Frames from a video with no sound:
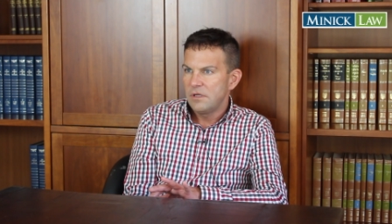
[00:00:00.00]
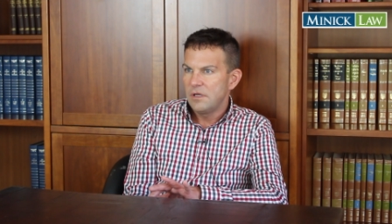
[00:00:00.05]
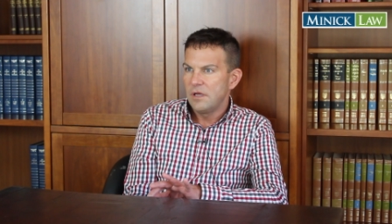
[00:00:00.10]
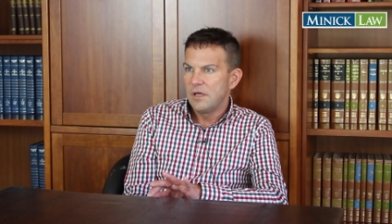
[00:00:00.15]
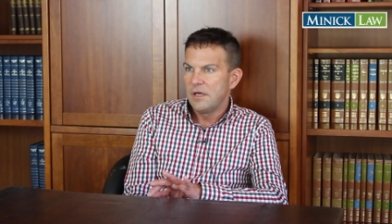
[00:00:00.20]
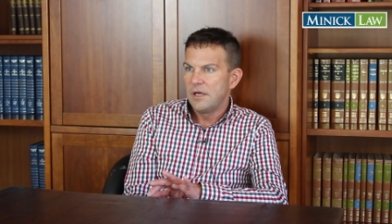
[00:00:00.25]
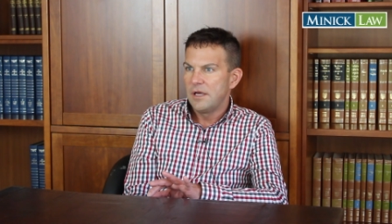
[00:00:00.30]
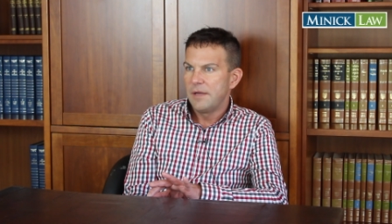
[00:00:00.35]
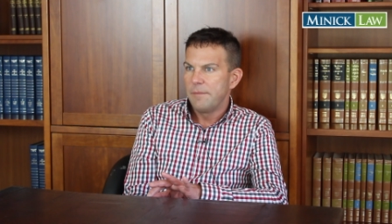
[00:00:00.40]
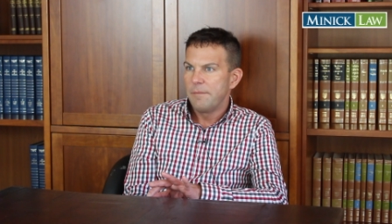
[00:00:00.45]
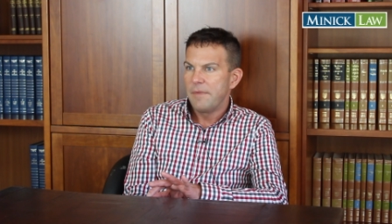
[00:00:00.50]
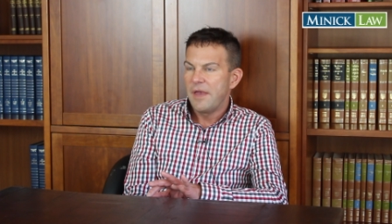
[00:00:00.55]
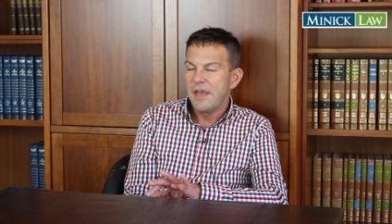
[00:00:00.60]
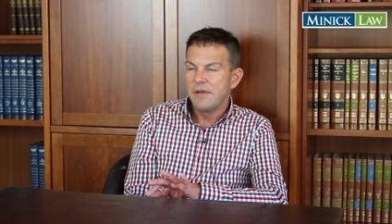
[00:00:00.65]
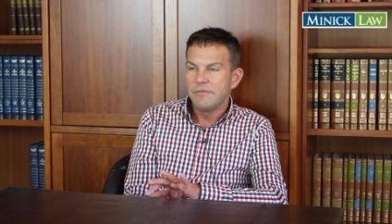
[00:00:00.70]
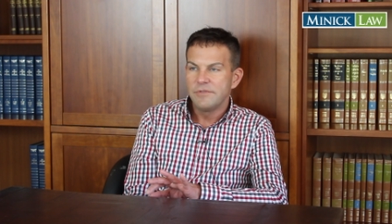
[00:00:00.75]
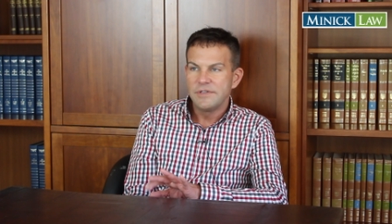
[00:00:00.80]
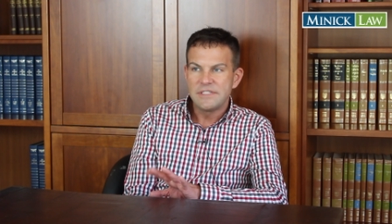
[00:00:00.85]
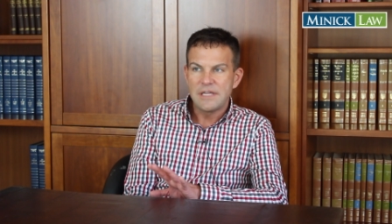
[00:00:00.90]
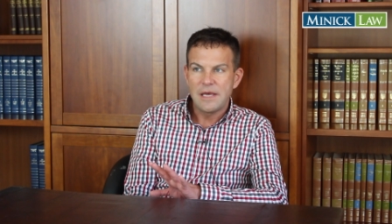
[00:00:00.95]
Um,
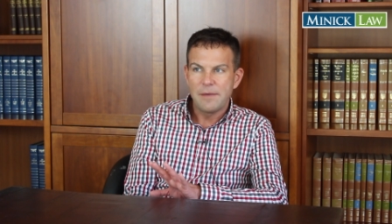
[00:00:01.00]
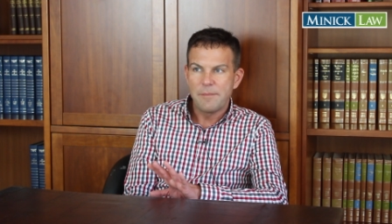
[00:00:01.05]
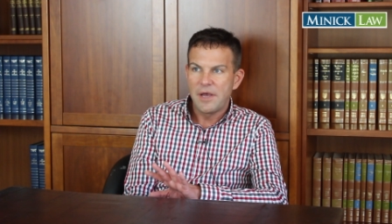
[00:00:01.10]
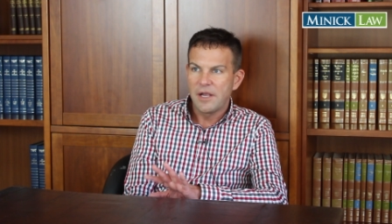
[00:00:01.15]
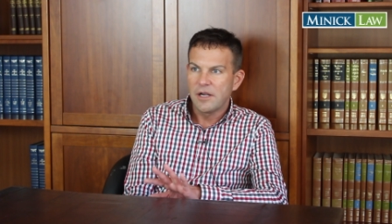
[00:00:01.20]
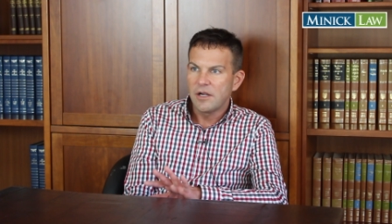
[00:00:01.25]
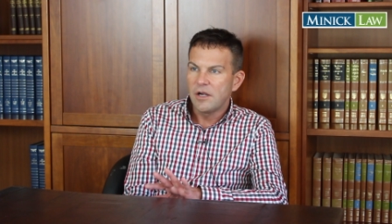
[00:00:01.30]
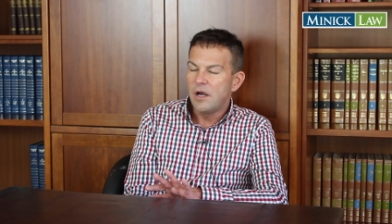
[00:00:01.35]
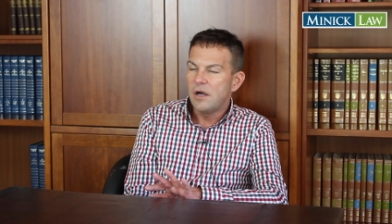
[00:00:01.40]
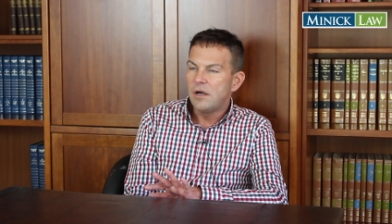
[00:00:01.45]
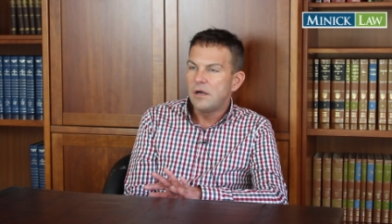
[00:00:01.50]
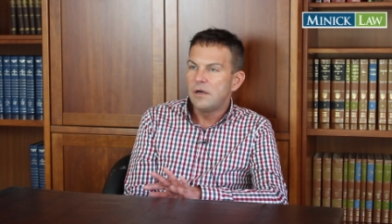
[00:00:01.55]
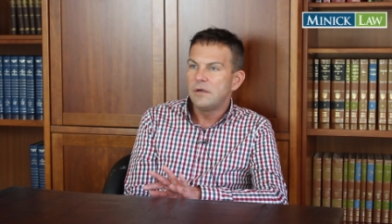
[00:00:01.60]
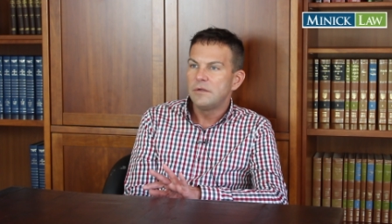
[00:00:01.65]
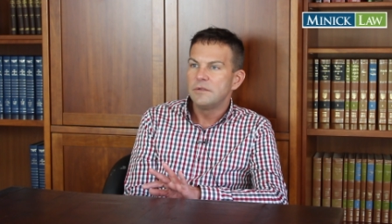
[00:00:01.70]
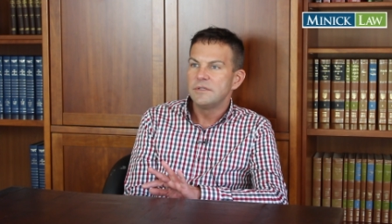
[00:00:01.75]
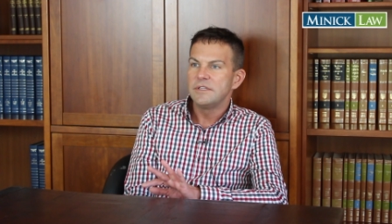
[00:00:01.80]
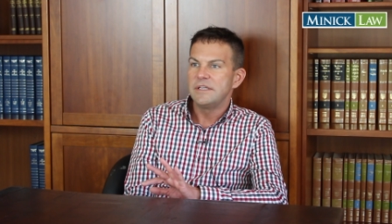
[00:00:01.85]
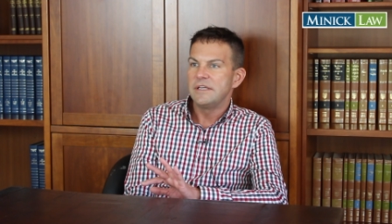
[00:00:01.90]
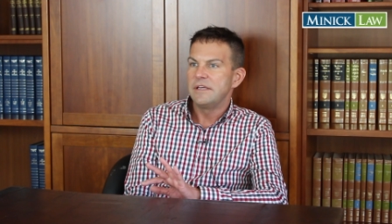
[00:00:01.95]
every time I
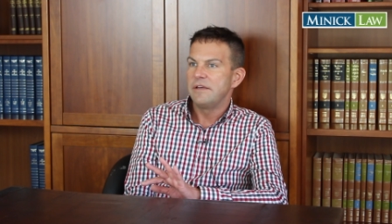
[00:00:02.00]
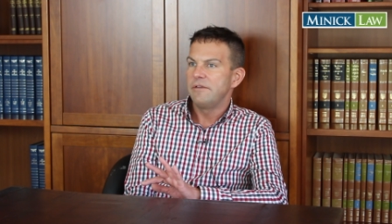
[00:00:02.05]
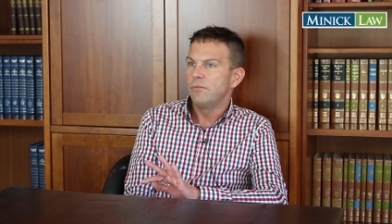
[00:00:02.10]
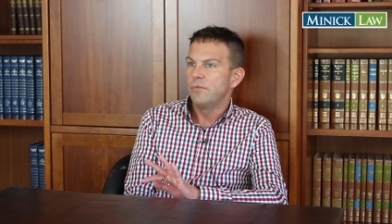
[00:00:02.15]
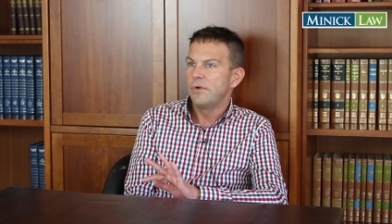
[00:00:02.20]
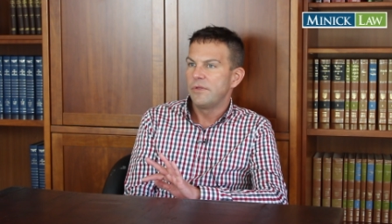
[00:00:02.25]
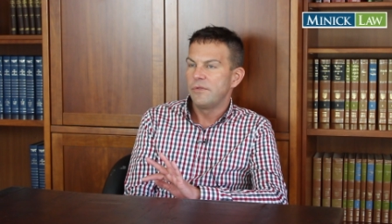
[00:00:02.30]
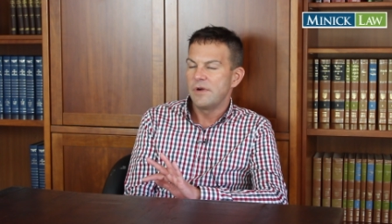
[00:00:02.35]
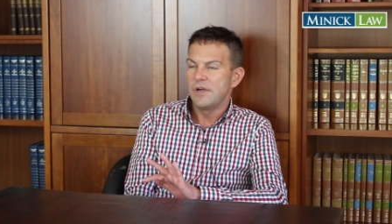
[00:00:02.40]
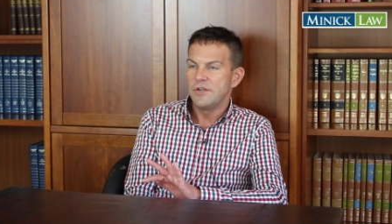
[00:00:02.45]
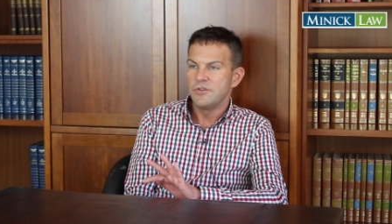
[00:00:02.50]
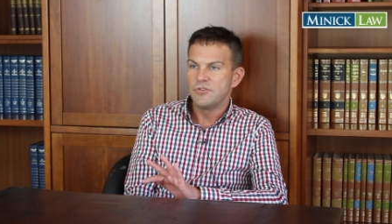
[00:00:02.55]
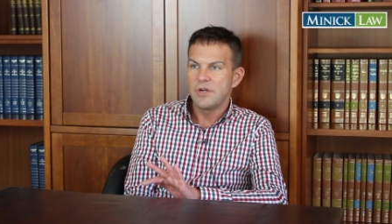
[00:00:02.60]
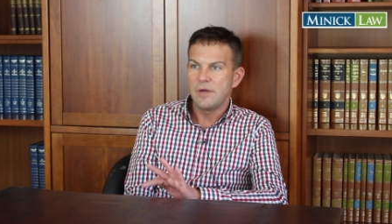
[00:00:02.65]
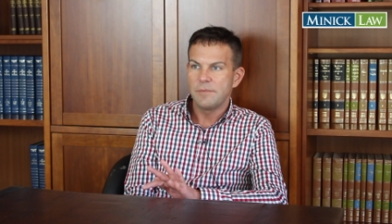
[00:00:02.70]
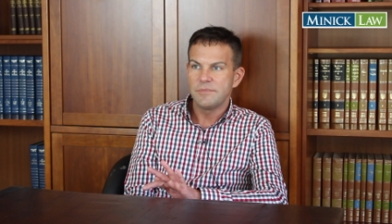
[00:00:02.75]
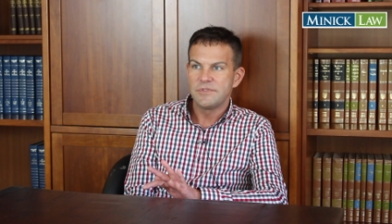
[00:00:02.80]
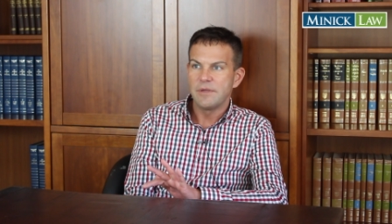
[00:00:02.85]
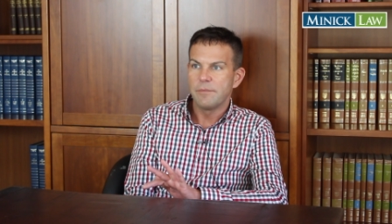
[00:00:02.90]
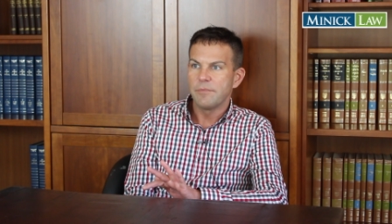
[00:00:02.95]
called, it, whether I
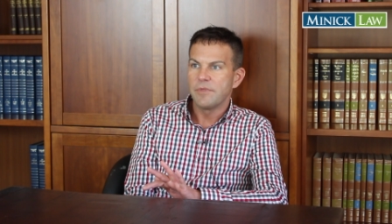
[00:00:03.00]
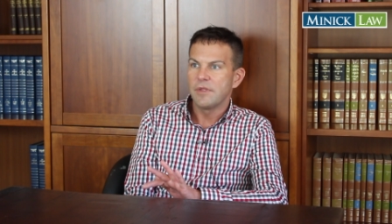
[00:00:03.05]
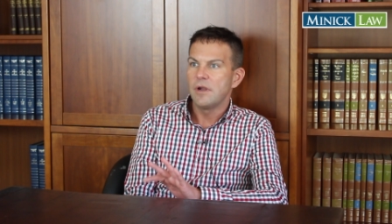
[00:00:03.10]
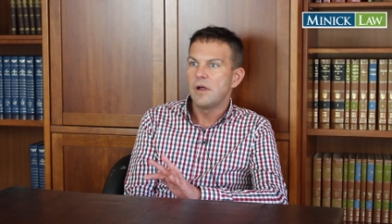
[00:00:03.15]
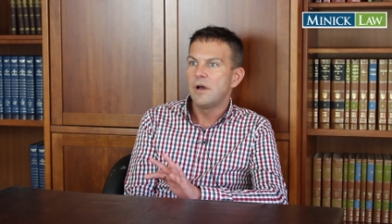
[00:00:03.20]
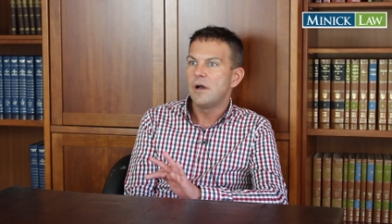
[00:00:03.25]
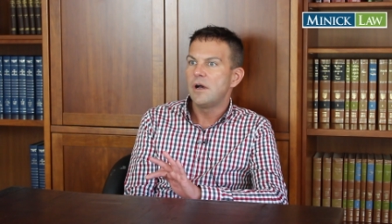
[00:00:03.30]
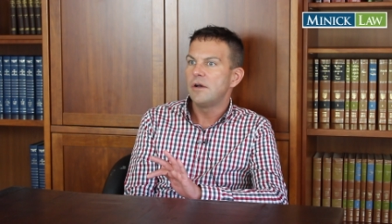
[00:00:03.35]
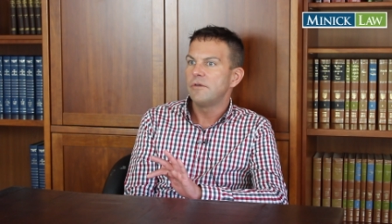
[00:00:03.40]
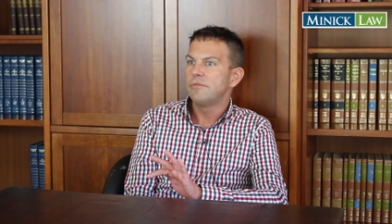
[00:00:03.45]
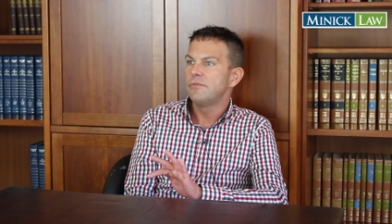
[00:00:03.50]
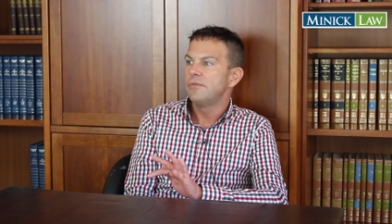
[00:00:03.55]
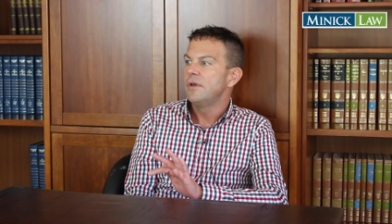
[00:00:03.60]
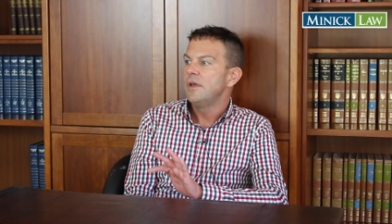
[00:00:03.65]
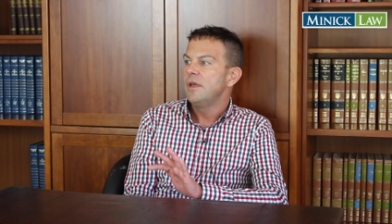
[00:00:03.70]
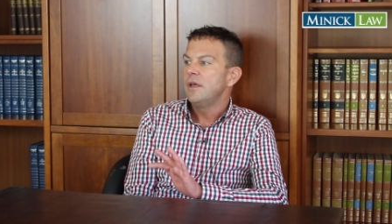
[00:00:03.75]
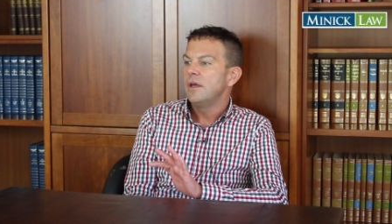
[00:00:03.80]
dropped something off,